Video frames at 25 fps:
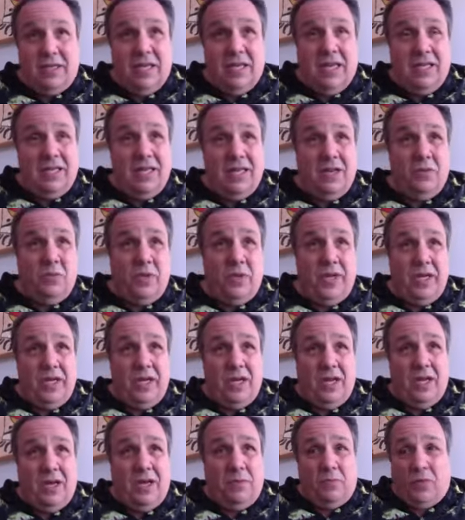And then we
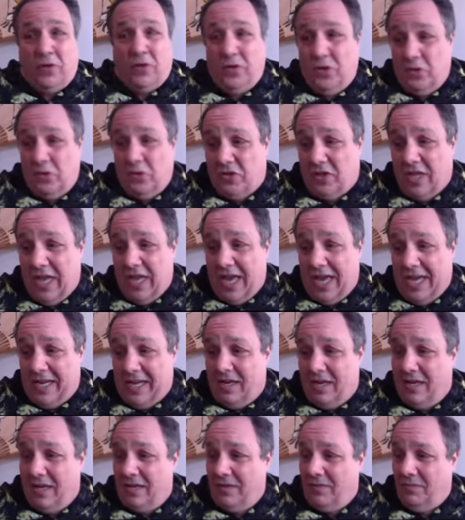produced that
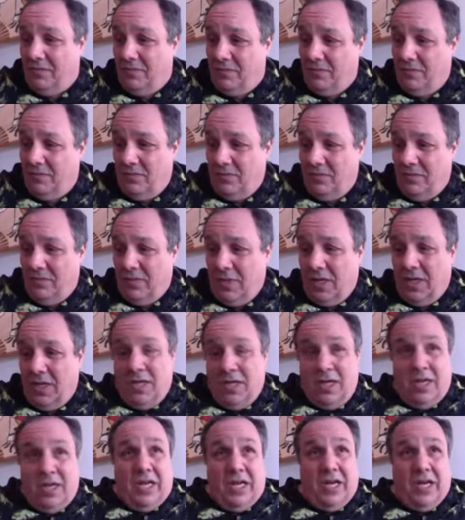
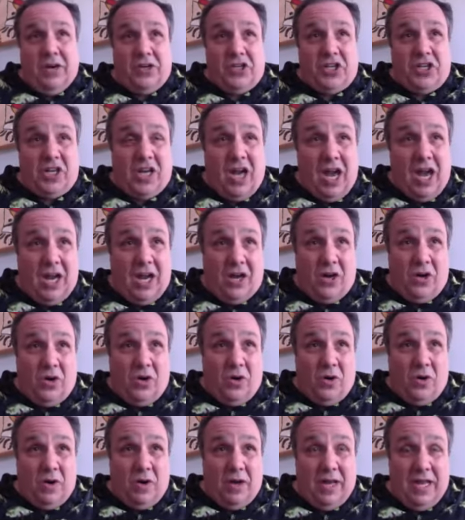here in
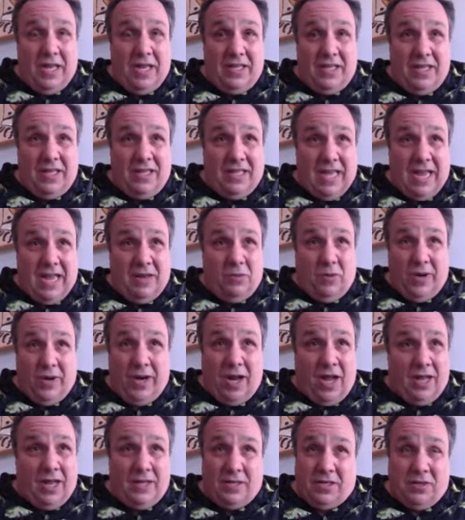Chicago, and then that went
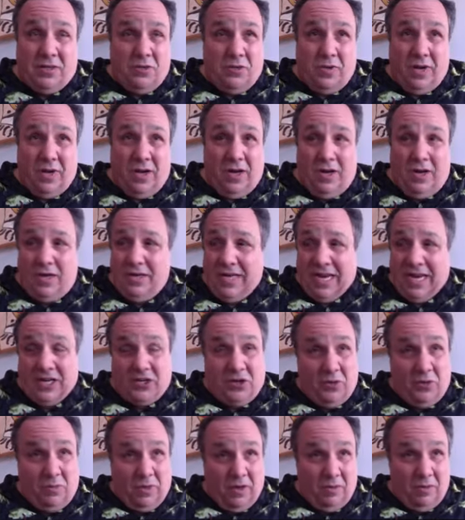on to
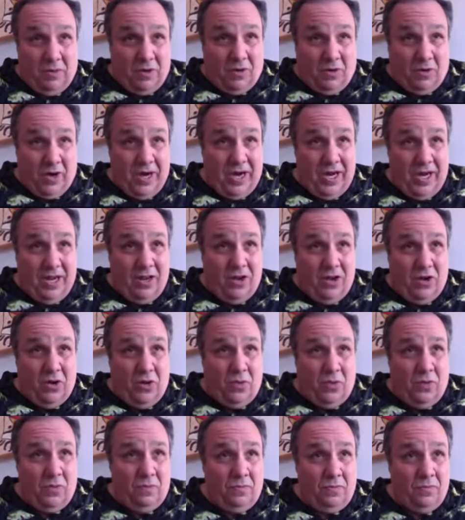National Public
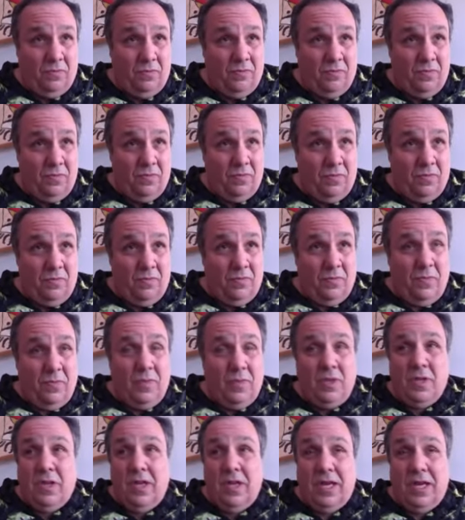Radio,
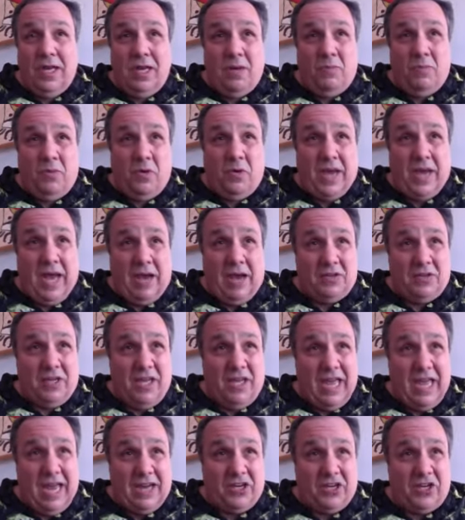and
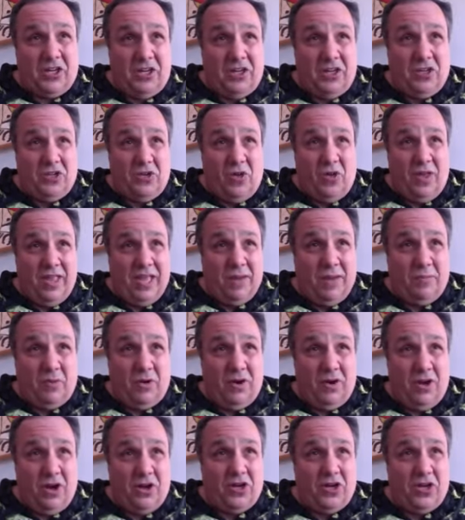Bukowski actually saw that
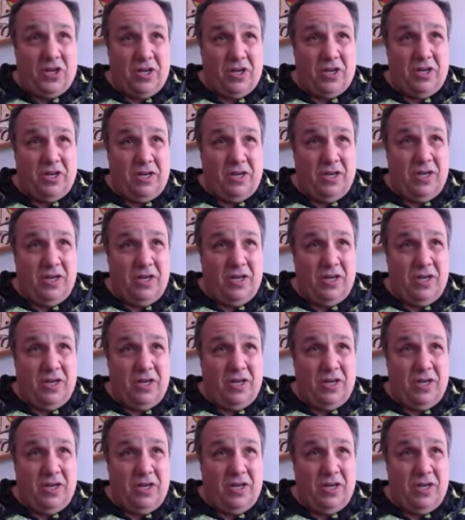production.